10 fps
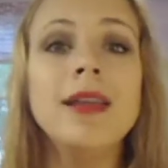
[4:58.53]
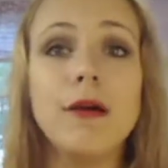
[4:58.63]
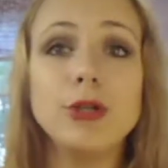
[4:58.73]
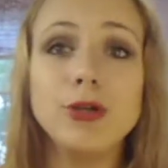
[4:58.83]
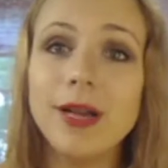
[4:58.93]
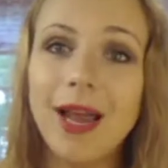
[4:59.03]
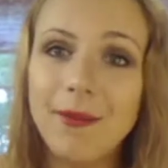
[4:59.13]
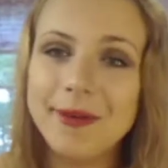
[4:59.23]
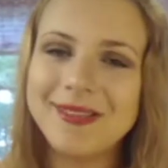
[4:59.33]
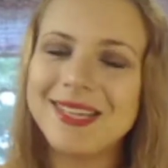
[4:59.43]
Now, a trick
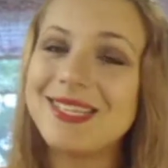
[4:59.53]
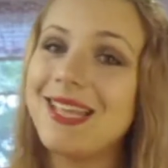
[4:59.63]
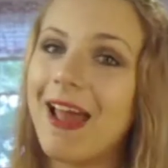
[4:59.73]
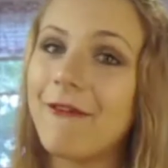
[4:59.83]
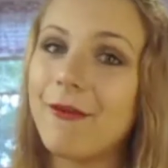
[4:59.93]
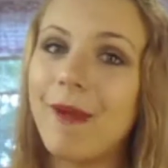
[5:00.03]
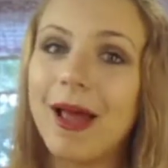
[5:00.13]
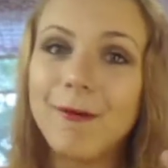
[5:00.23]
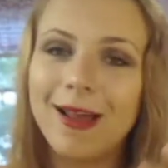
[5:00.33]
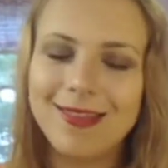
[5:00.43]
I'm using today for
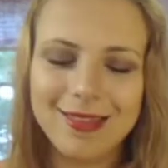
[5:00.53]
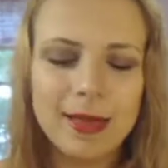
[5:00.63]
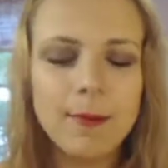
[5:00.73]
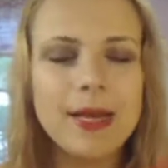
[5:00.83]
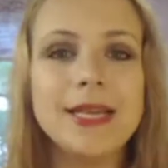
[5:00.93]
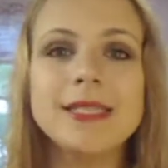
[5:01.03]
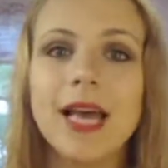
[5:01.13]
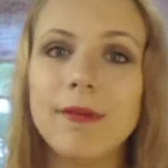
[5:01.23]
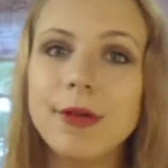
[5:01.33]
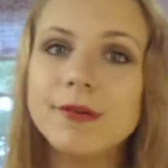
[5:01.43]
my red lip is
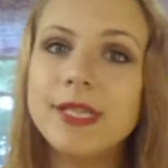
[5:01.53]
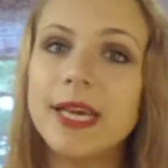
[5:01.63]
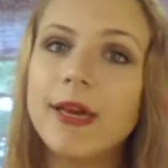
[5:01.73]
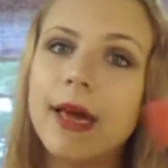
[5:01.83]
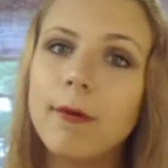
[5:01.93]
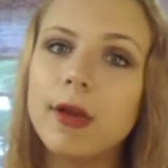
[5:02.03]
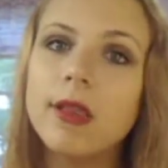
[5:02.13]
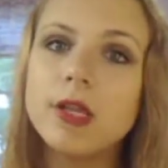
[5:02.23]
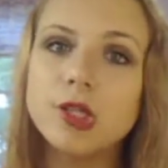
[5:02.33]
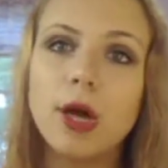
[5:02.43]
I'm using one
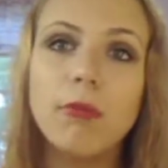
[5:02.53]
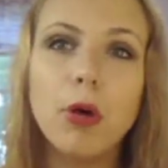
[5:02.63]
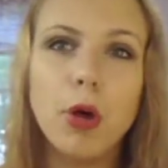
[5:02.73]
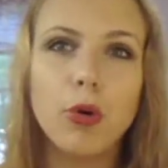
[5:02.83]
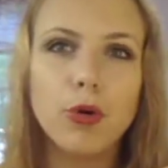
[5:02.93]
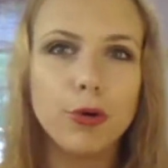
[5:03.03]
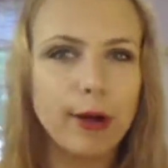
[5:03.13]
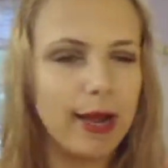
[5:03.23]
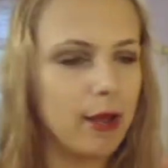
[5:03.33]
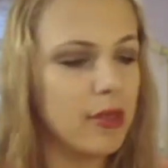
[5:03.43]
of the jumbo
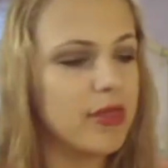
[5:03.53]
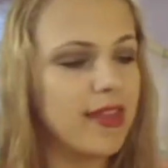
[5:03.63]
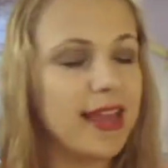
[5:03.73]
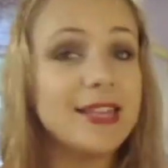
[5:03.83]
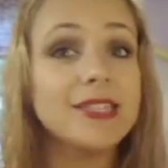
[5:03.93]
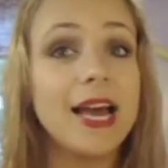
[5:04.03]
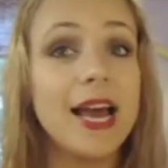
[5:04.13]
crayon things